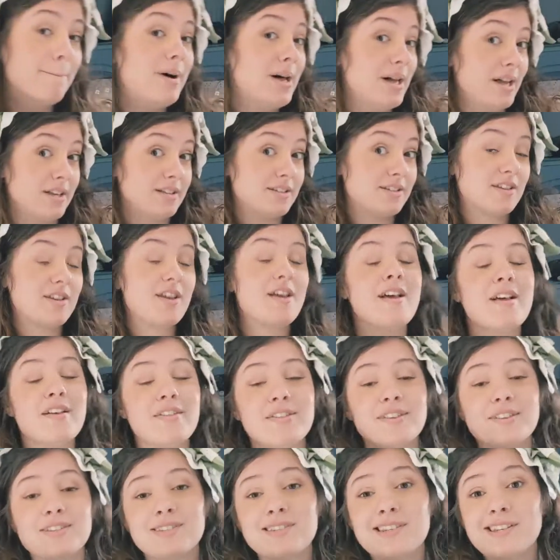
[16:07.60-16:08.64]
But
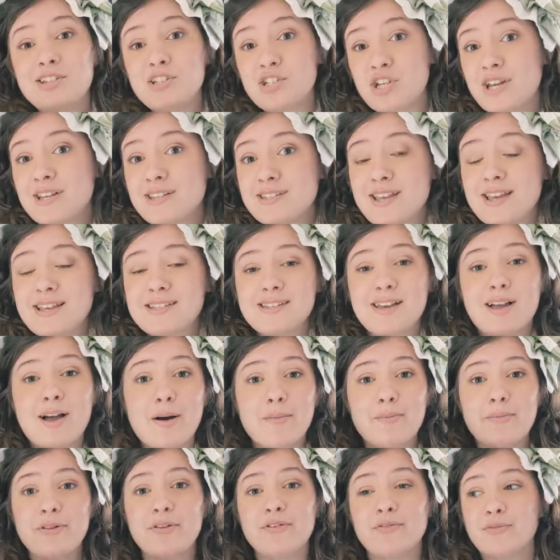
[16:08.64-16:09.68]
the Stitchess has a
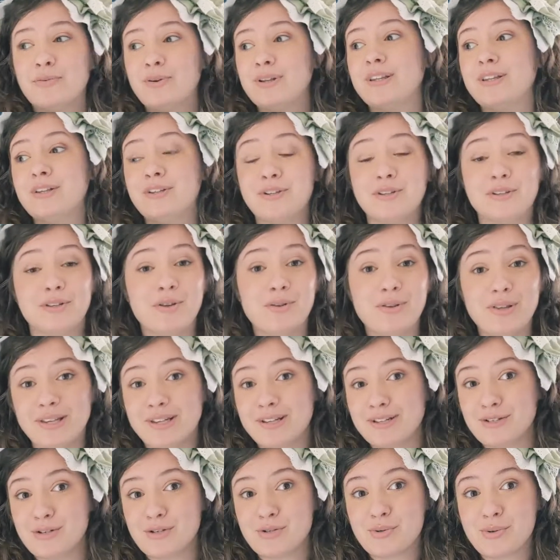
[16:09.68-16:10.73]
couple of really good
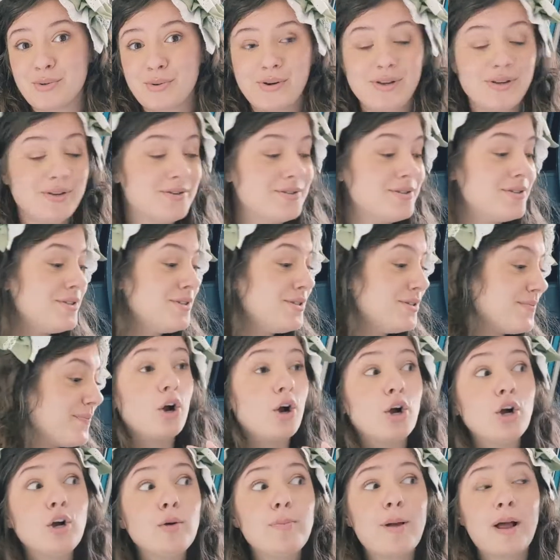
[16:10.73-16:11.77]
Lolita tutorials.
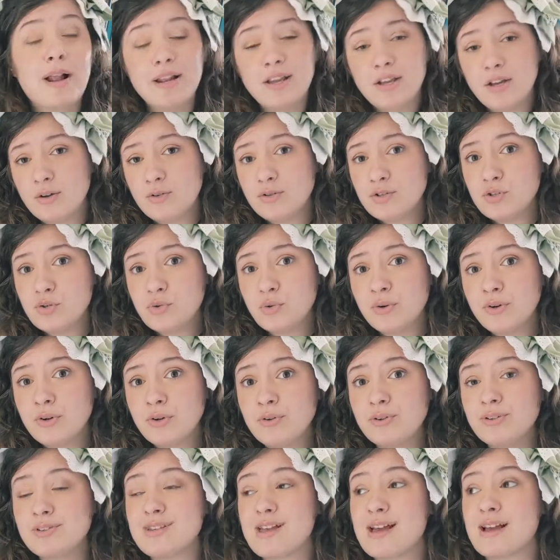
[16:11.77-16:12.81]
Her petticoat
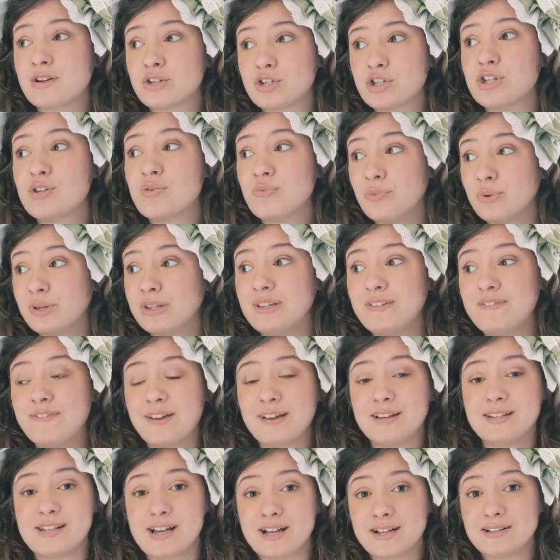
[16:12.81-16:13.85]
tutorial is actually really
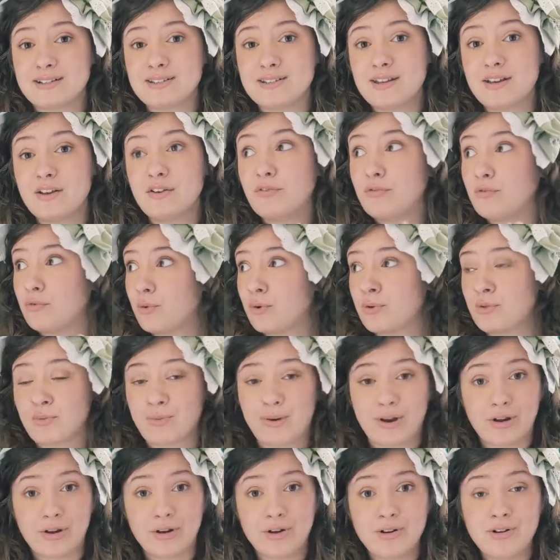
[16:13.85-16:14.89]
fantastic, for the
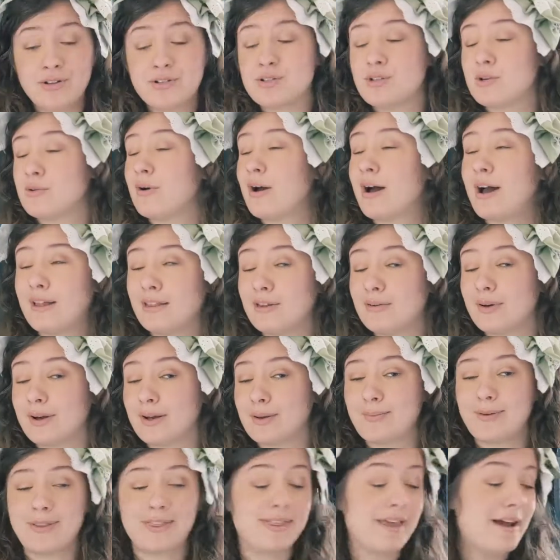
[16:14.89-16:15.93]
record, so highly
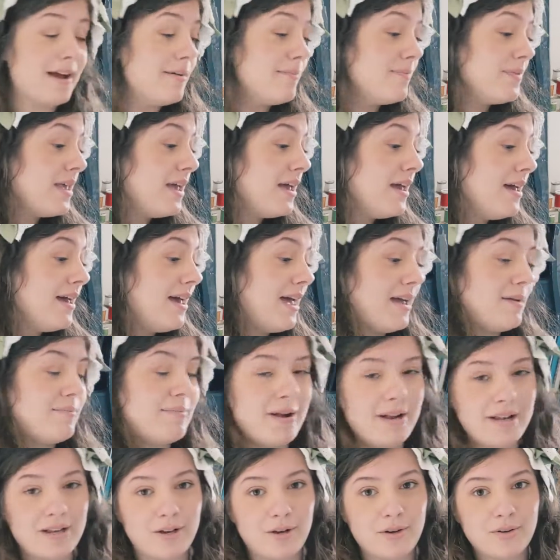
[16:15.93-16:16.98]
recommend that. And
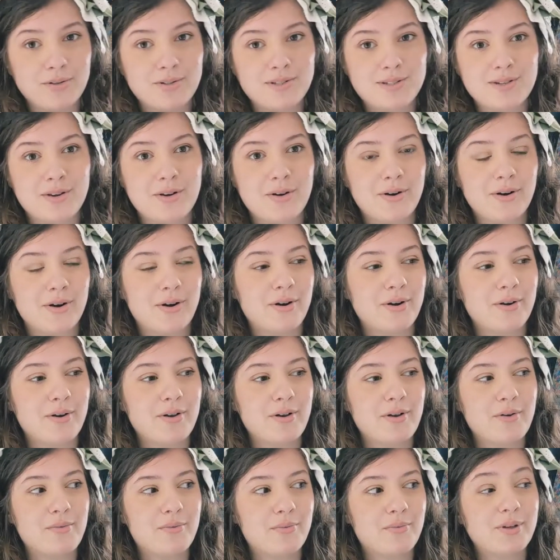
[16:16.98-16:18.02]
petticoats are
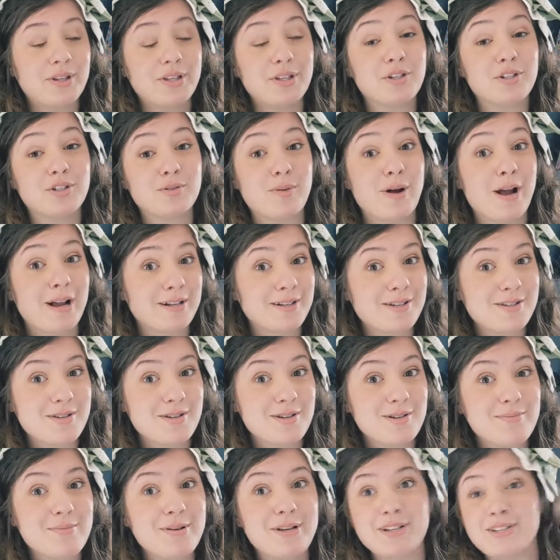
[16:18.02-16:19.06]
really good to practice
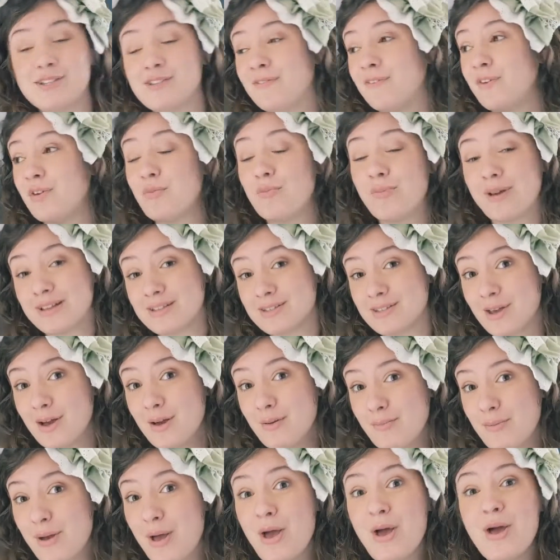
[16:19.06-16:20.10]
on because if you mess
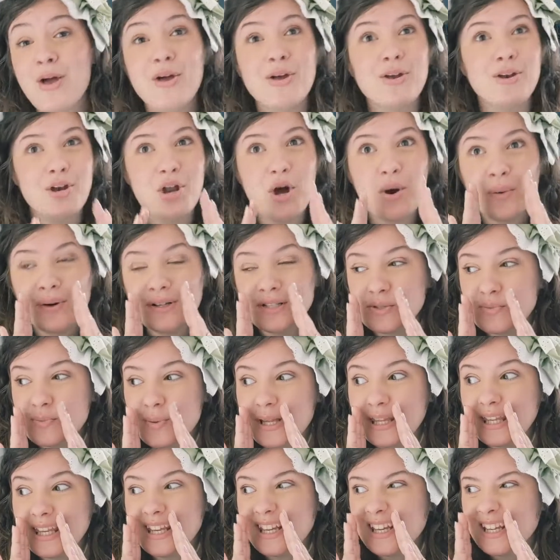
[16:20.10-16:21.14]
up, no one's
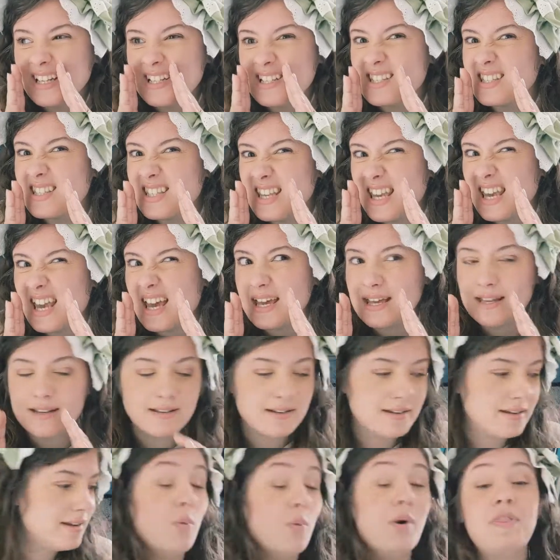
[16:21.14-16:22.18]
really gonna see it.
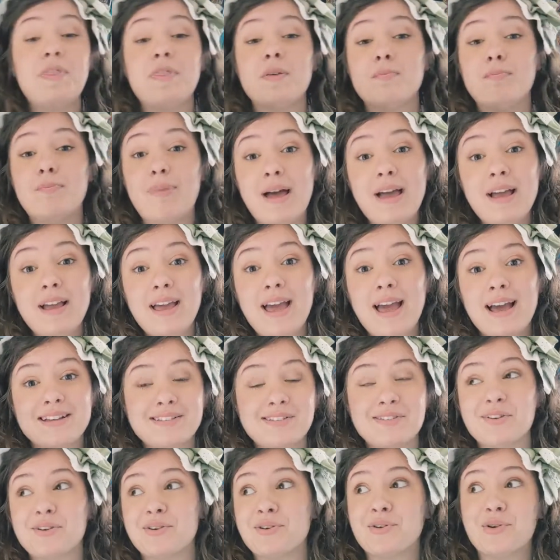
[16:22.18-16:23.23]
What the Beck
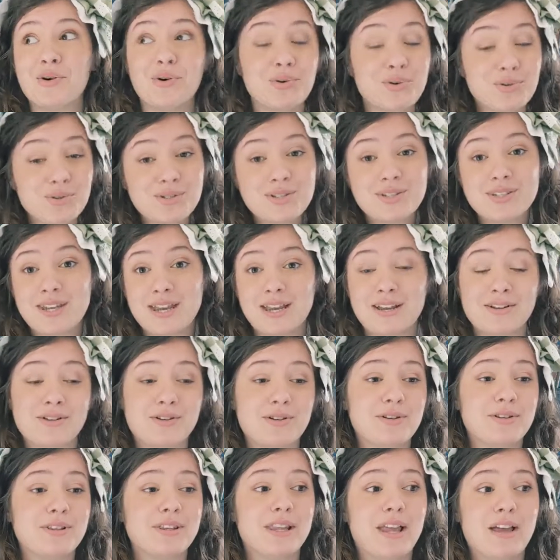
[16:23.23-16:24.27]
has a gold
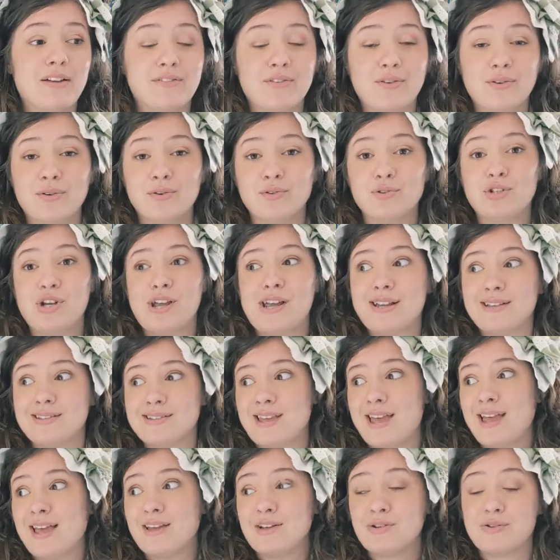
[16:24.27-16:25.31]
standard level
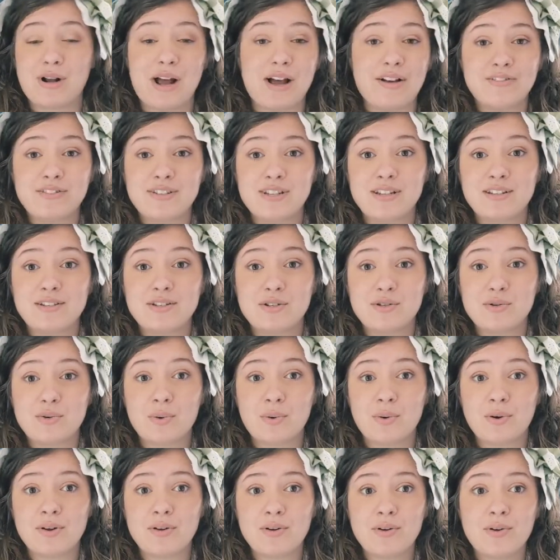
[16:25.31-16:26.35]
JSK drafting
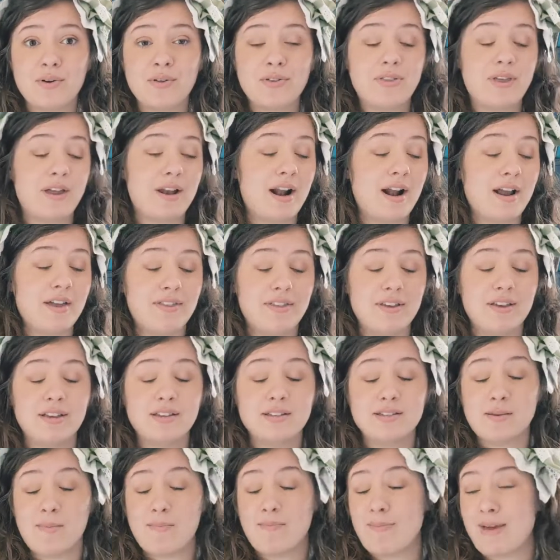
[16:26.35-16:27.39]
tutorial that I think
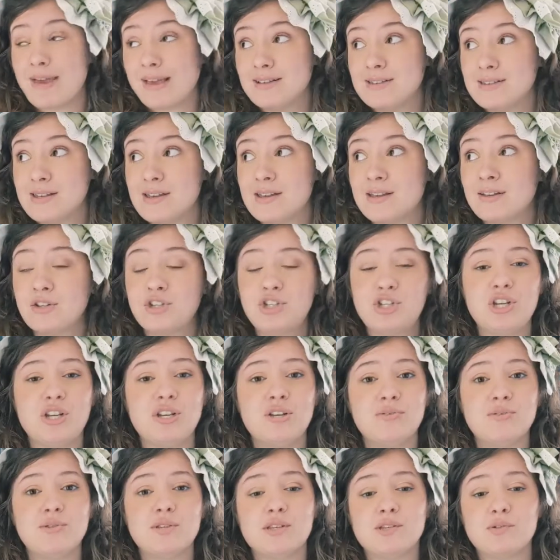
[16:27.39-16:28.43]
is amazing. She
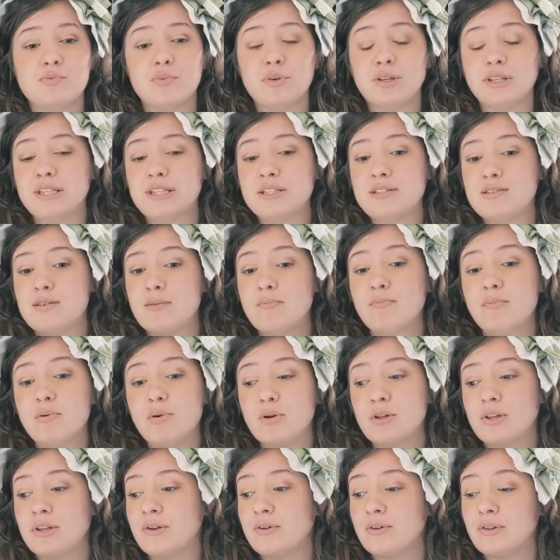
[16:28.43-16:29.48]
uses really
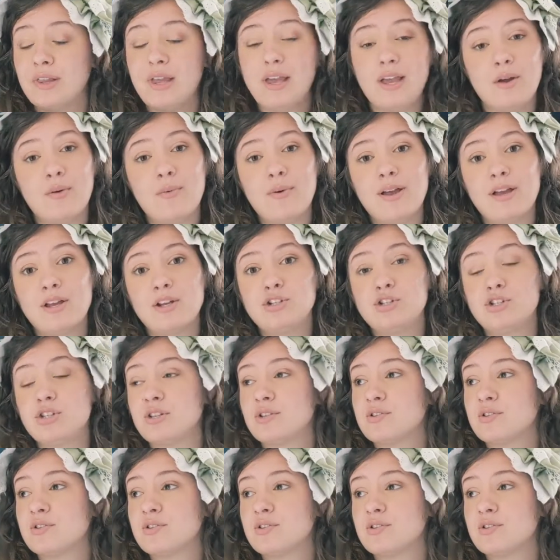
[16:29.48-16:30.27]
simple, clear language.